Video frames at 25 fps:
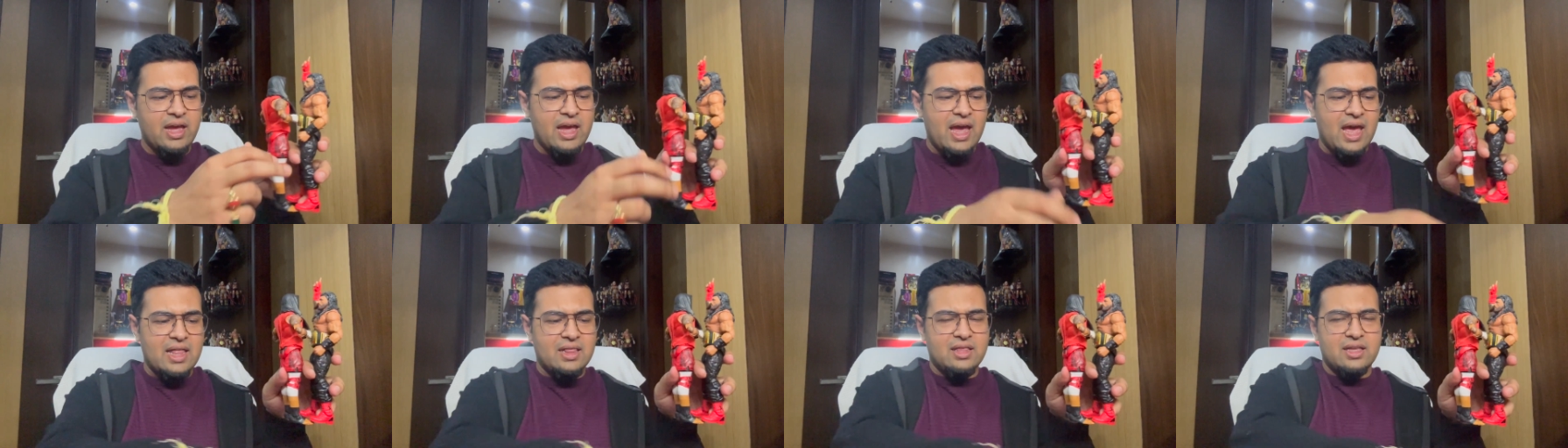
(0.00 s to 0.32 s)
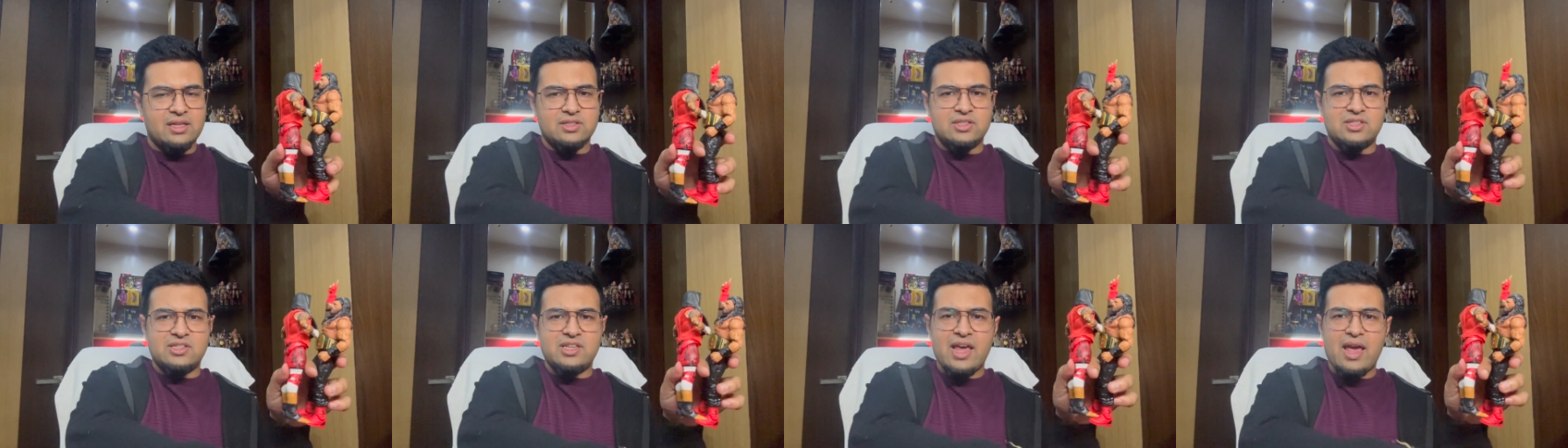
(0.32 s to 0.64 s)
and then
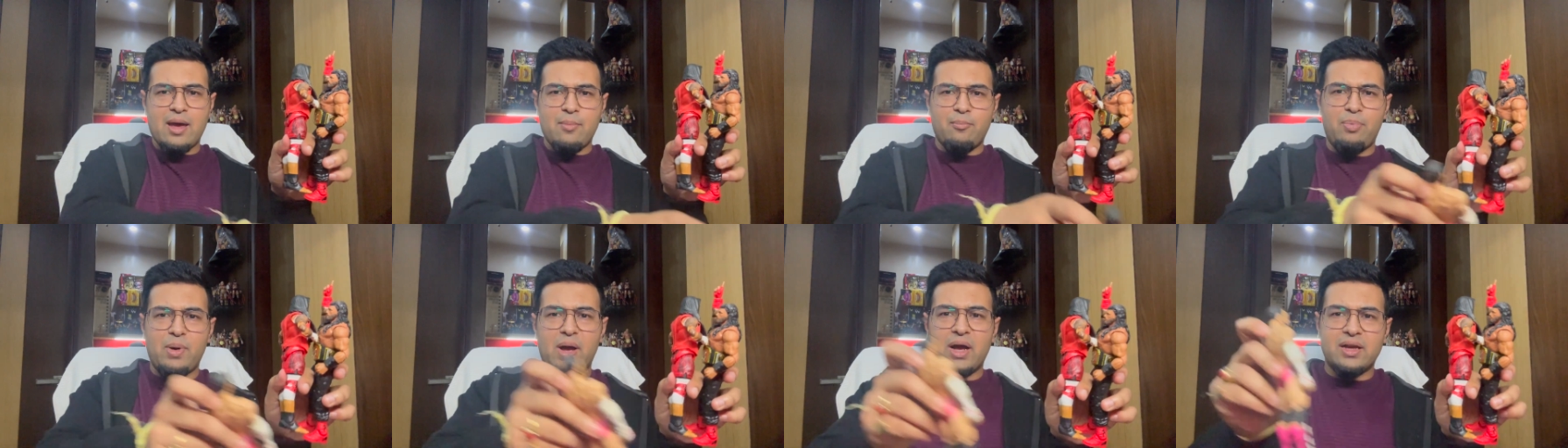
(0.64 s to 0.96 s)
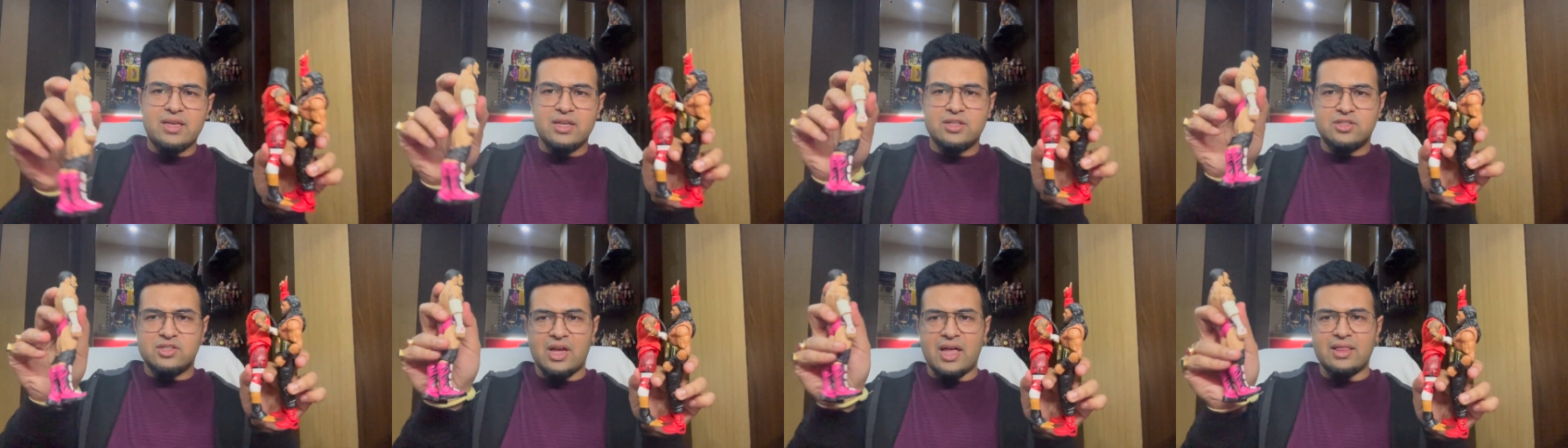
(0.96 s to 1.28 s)
CM
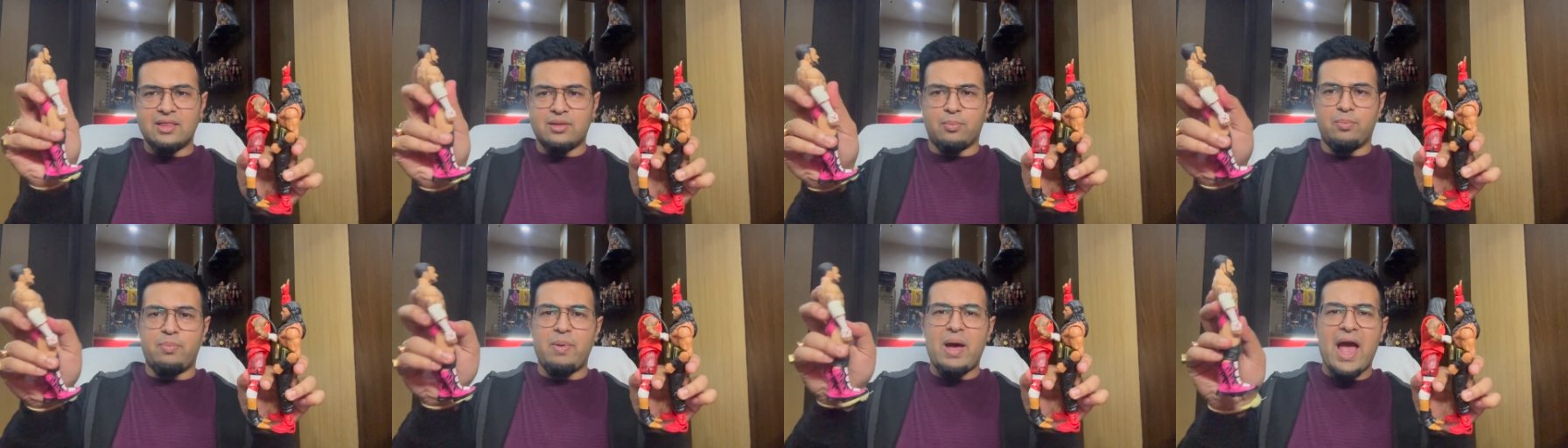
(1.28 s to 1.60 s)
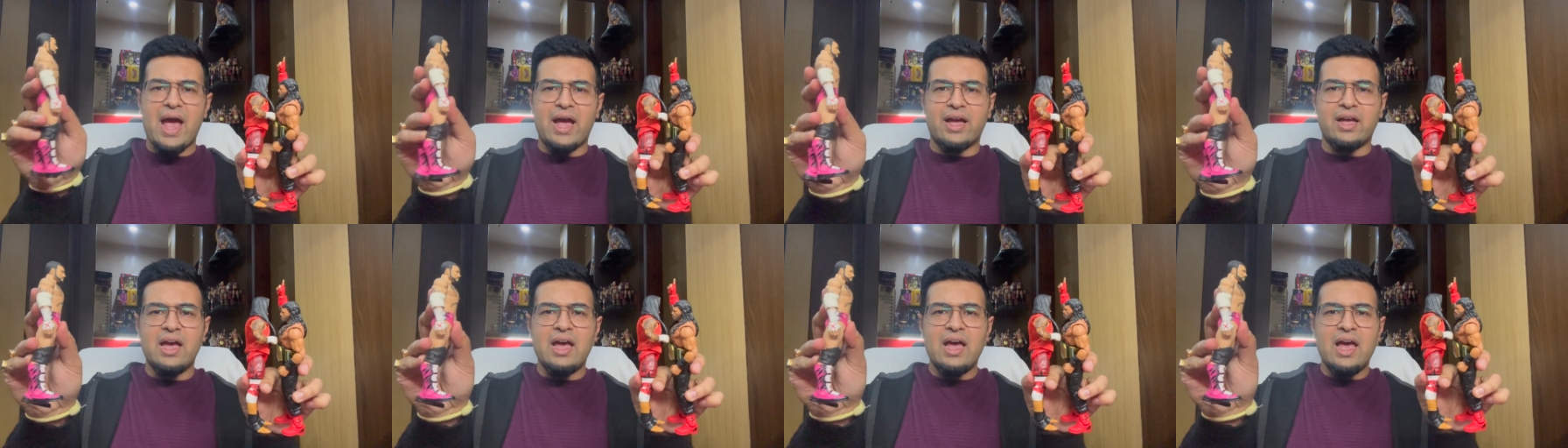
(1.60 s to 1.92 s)
Punk is at the
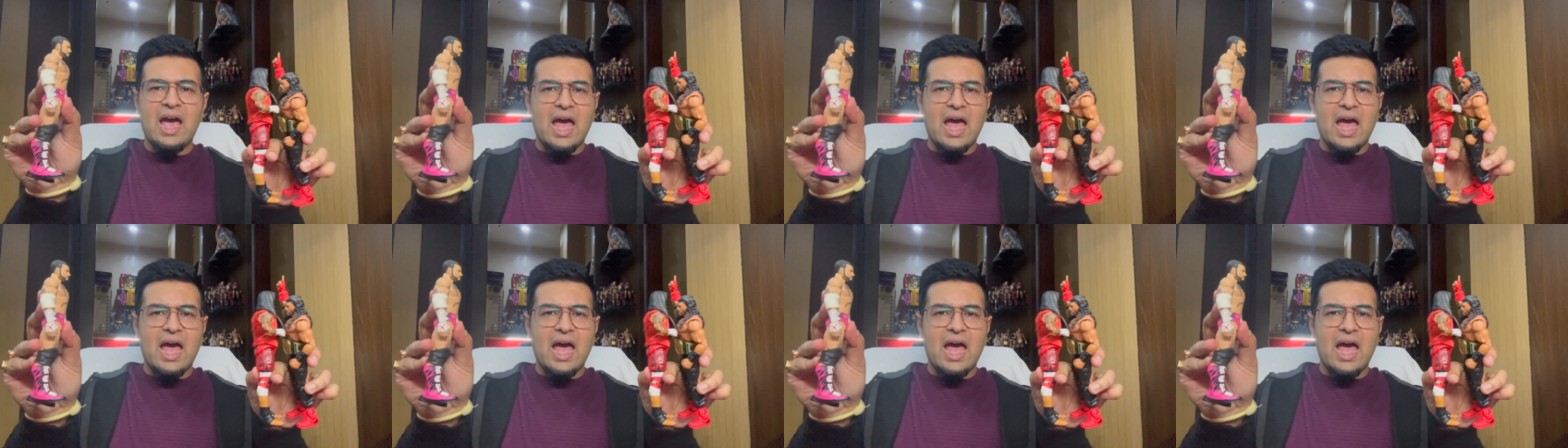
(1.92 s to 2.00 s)
back,